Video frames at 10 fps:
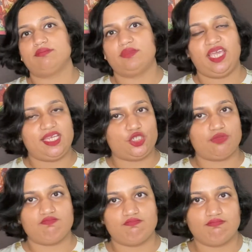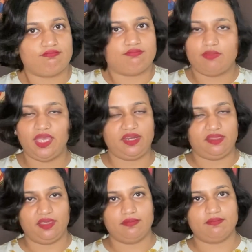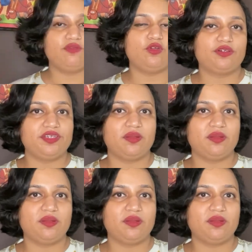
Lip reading: age, anything. Dr.